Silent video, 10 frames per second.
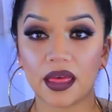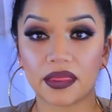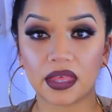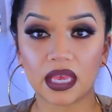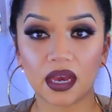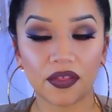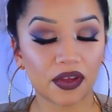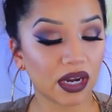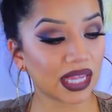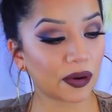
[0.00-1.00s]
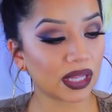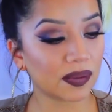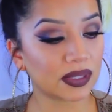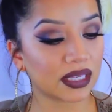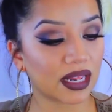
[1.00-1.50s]
The other liquid
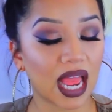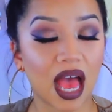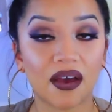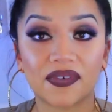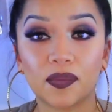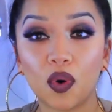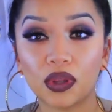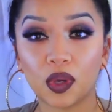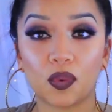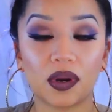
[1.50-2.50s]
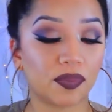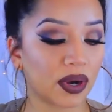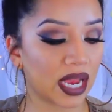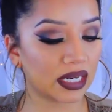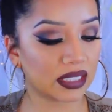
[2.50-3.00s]
lipstick that I have from only one
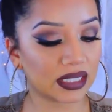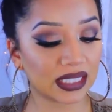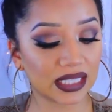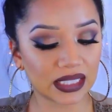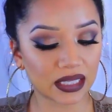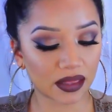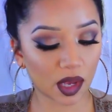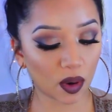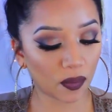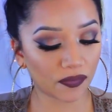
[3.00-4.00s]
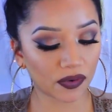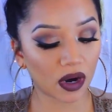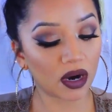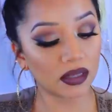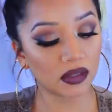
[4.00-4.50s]
brand, this is the
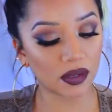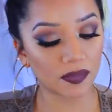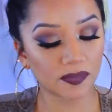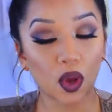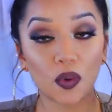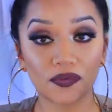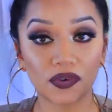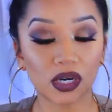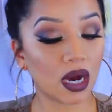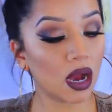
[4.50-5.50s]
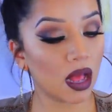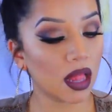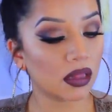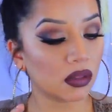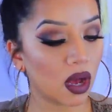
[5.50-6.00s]
Ofra
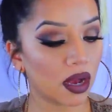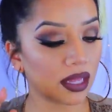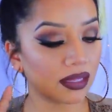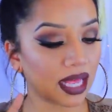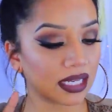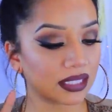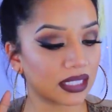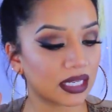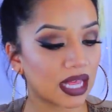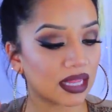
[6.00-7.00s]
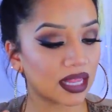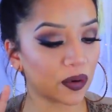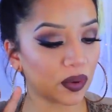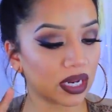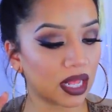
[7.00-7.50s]
Long Lasting
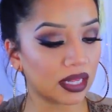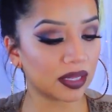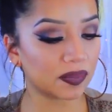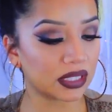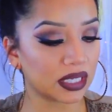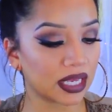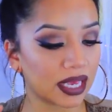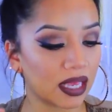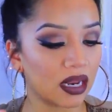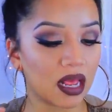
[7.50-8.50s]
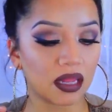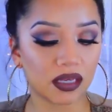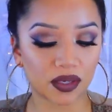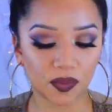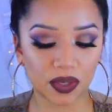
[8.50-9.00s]
Liquid Lipstick in
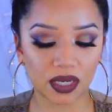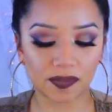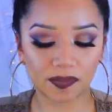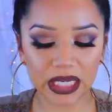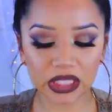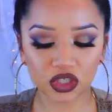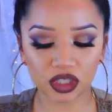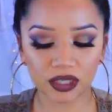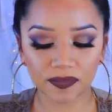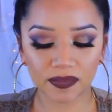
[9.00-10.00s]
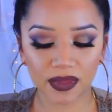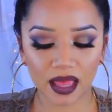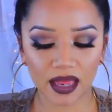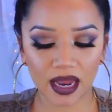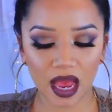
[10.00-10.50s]
Laguna Beach.
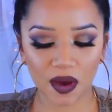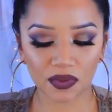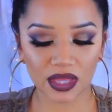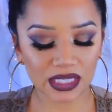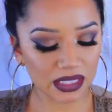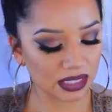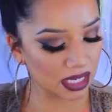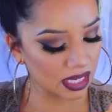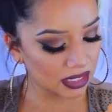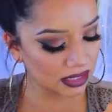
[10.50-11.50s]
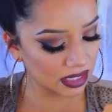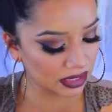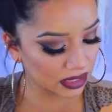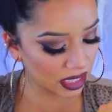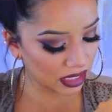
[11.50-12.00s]
Now this is
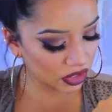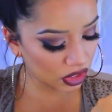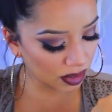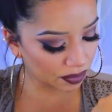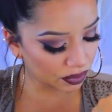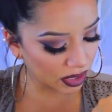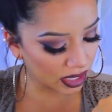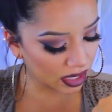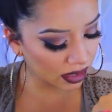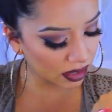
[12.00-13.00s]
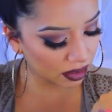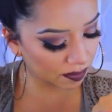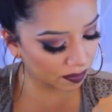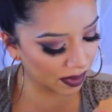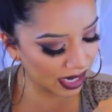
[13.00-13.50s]
such a pretty
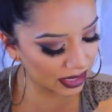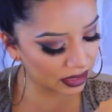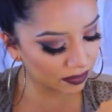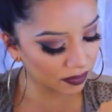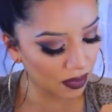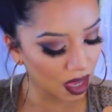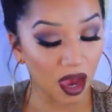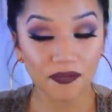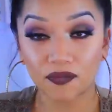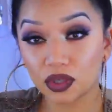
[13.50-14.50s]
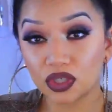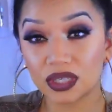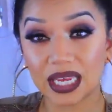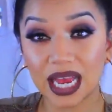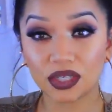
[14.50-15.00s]
color, but
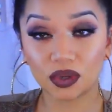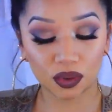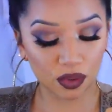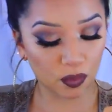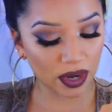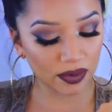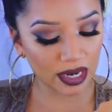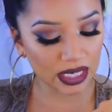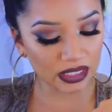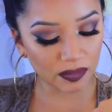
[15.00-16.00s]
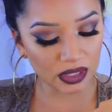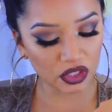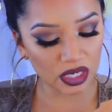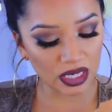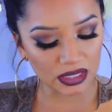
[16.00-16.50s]
unfortunately I don't wear it as
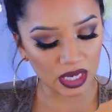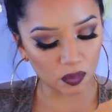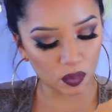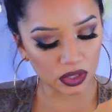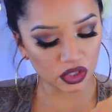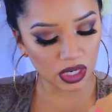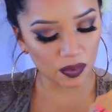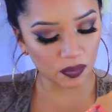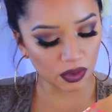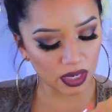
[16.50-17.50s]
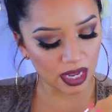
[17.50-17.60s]
much as I wish I would.